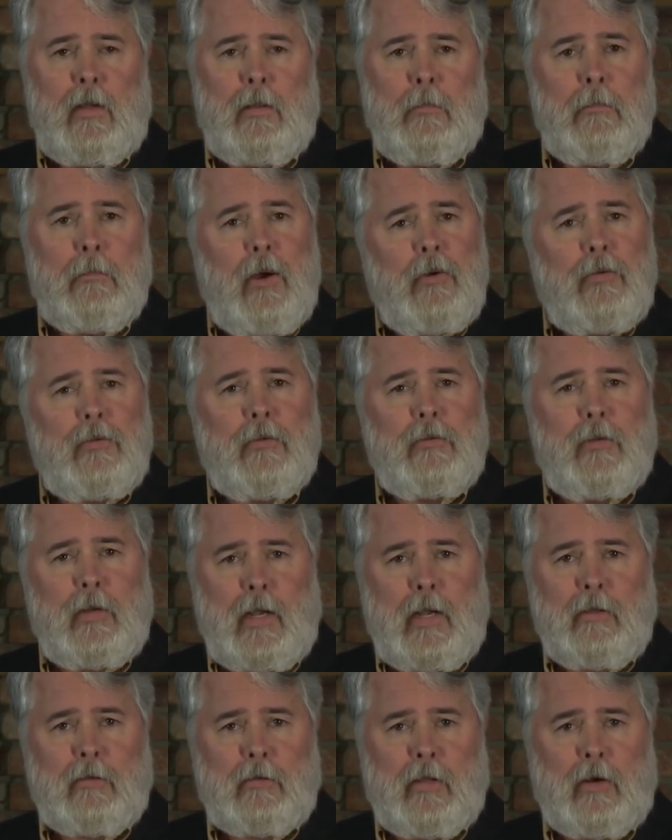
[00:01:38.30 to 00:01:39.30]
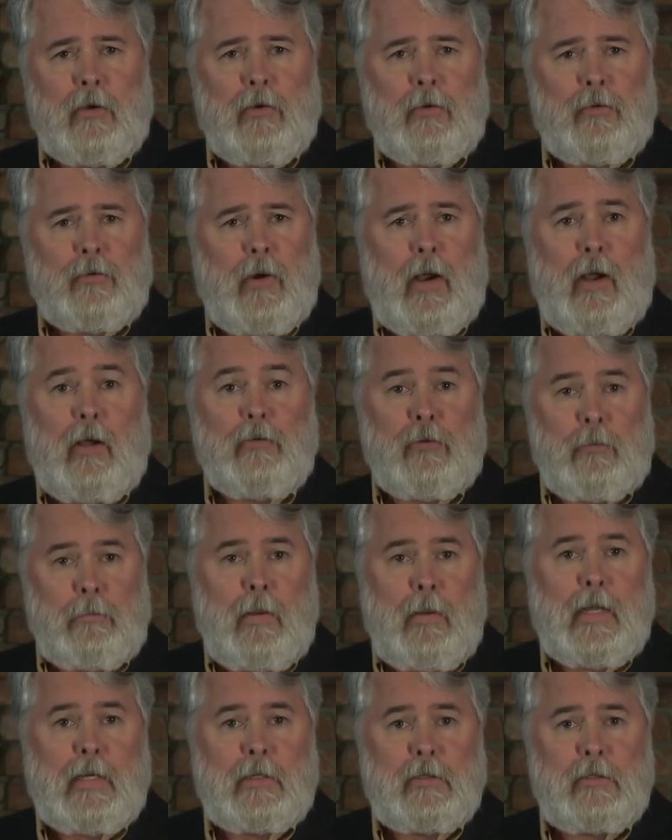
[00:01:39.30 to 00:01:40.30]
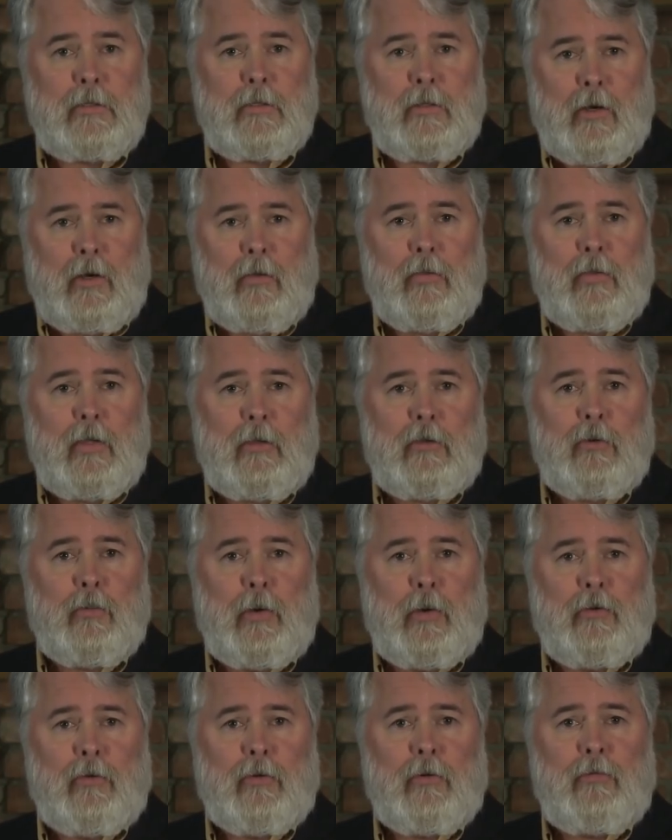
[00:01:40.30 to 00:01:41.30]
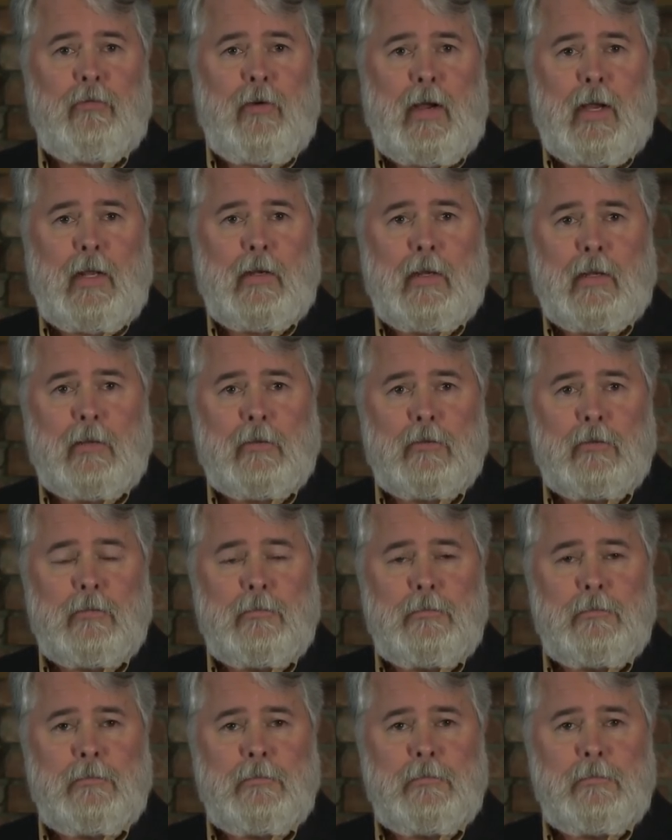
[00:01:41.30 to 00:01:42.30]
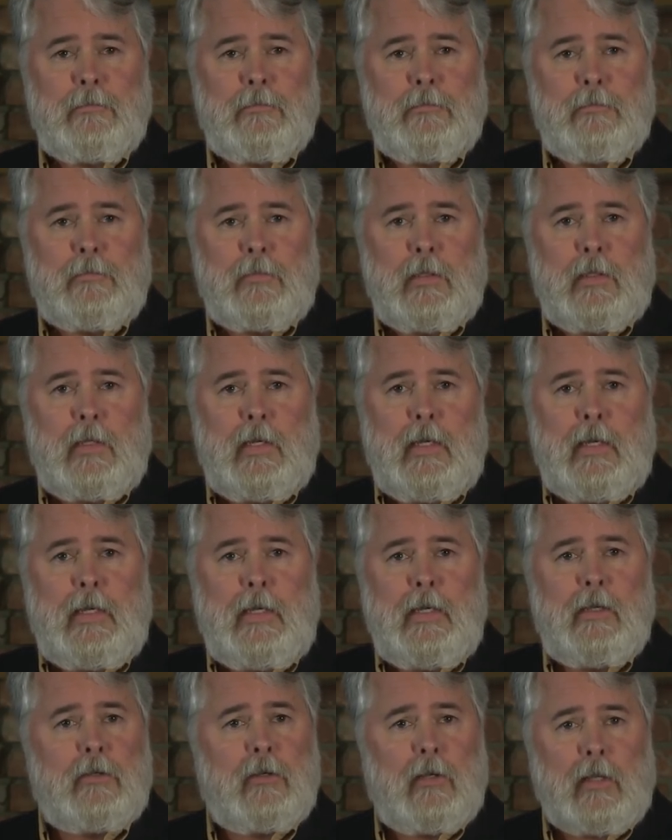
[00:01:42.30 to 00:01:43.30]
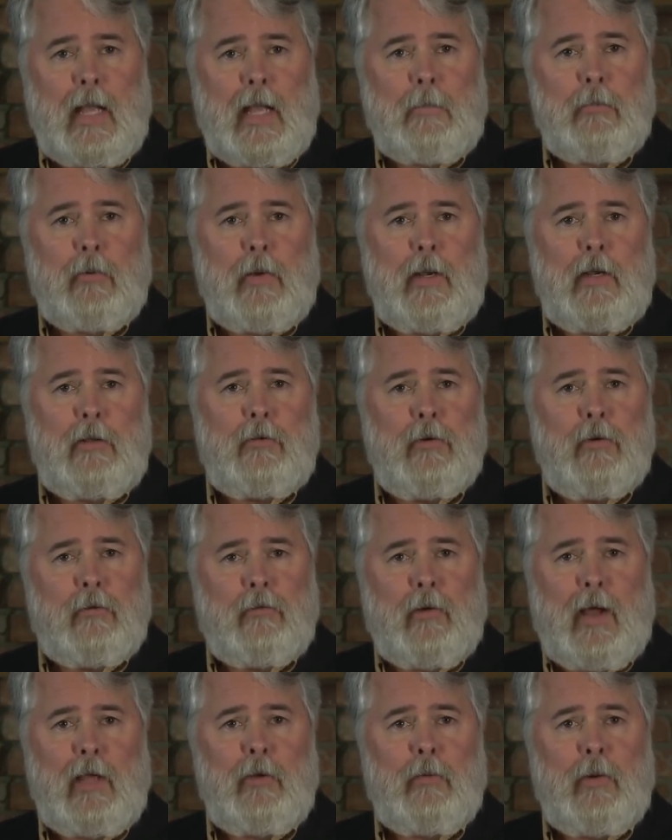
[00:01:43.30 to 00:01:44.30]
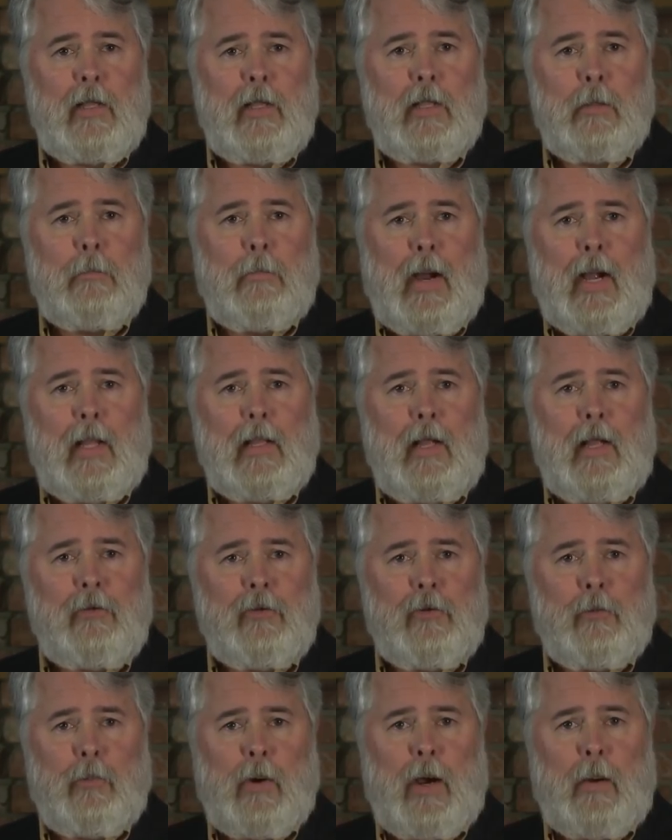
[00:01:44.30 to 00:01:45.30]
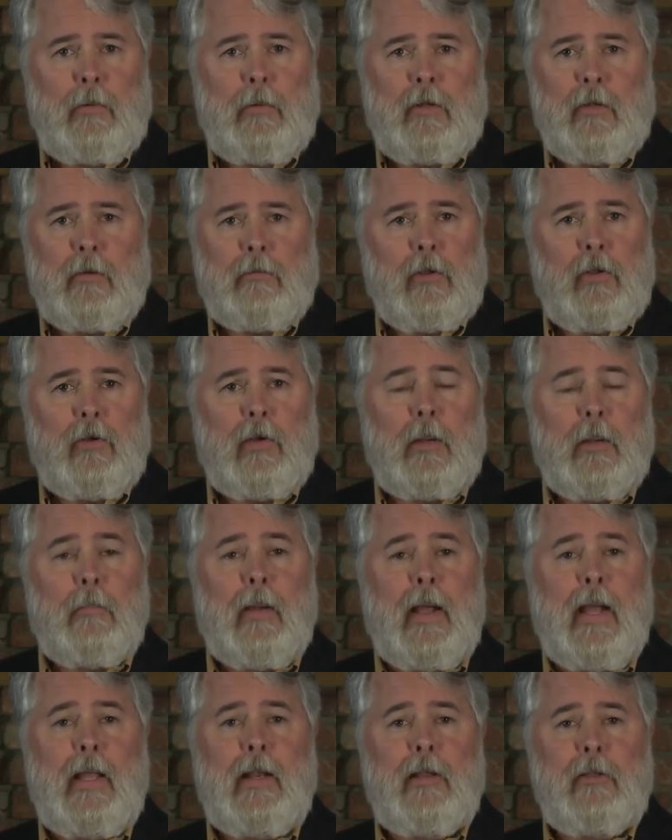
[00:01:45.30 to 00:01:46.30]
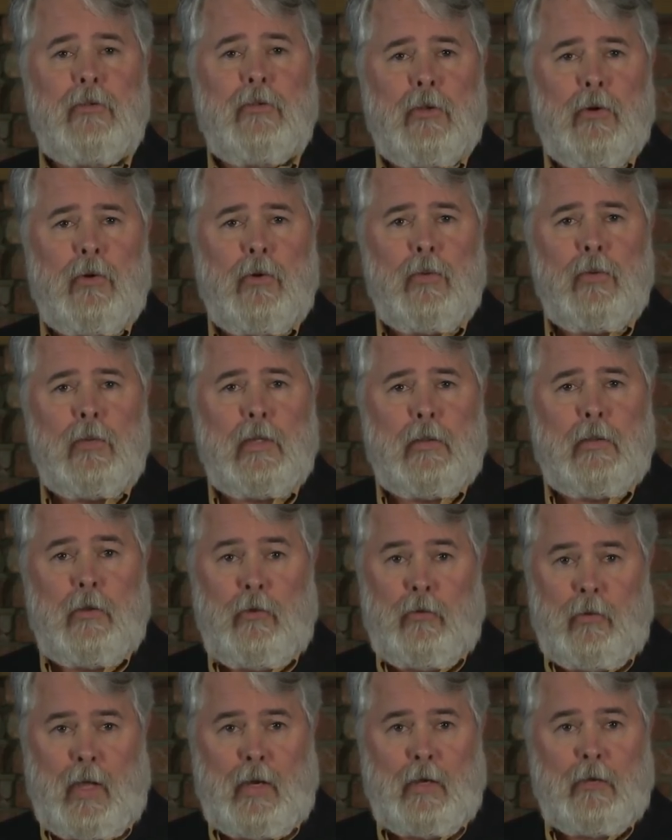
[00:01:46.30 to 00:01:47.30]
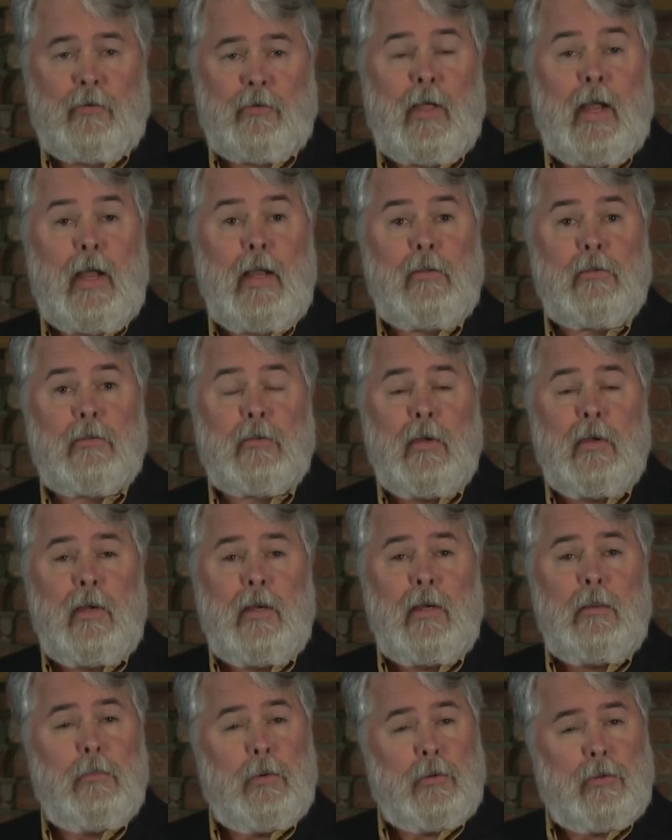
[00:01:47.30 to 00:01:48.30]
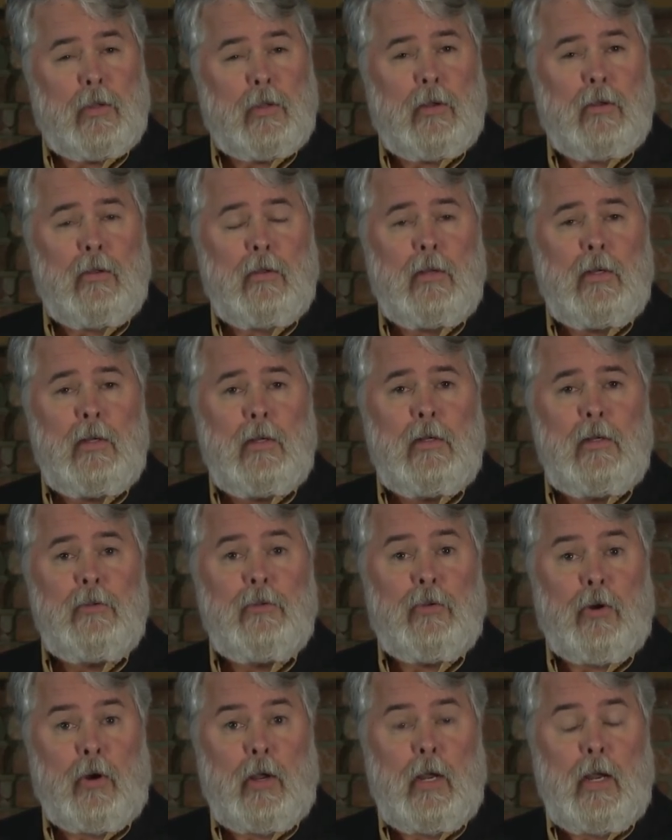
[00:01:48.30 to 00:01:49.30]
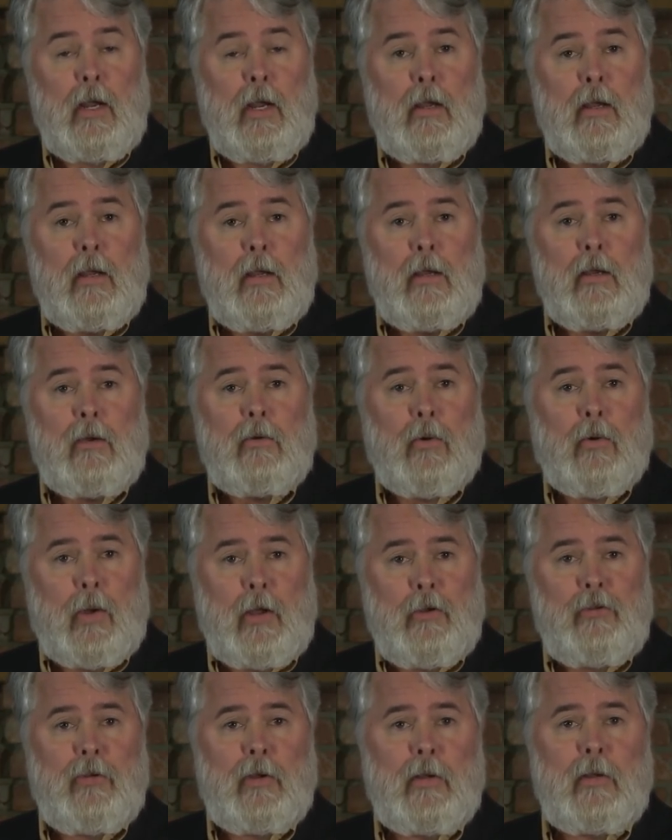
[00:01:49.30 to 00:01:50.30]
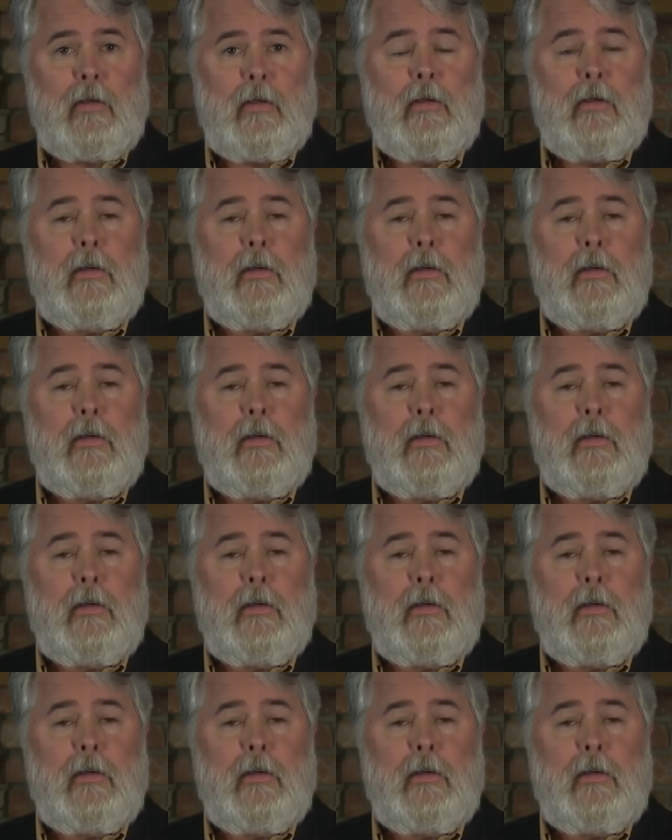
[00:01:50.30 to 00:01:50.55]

Most of today's clinical trials are based on these original findings. He has collaborated to evaluate the biological properties of glucan made and sold in the United States, Brazil, Turkey, Croatia,